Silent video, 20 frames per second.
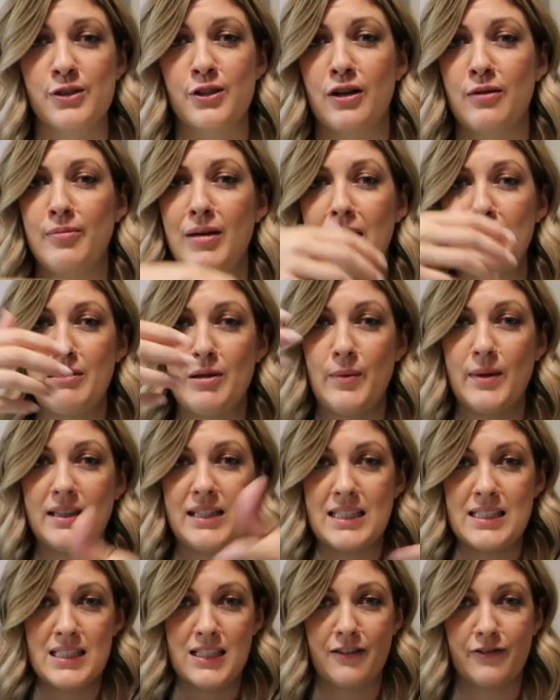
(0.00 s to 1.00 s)
or maybe what
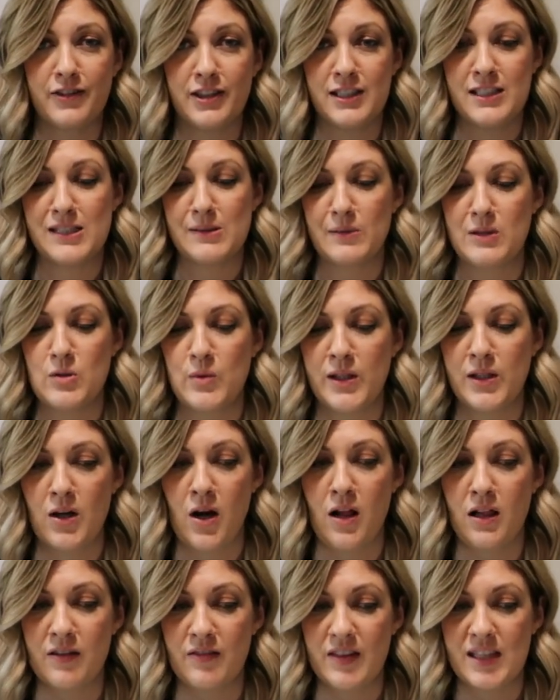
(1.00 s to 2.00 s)
the difference between
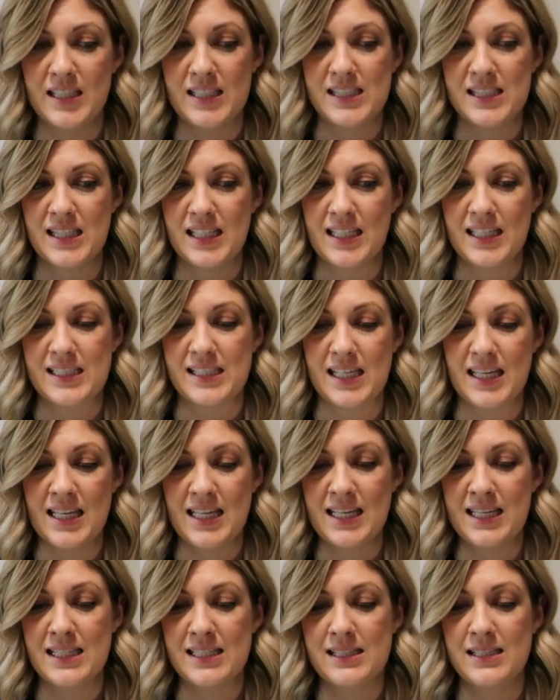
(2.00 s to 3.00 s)
all of these things
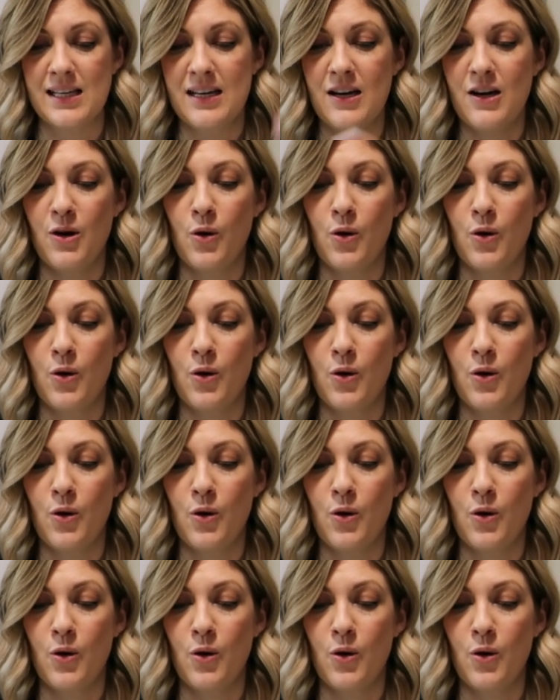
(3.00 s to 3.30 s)
is,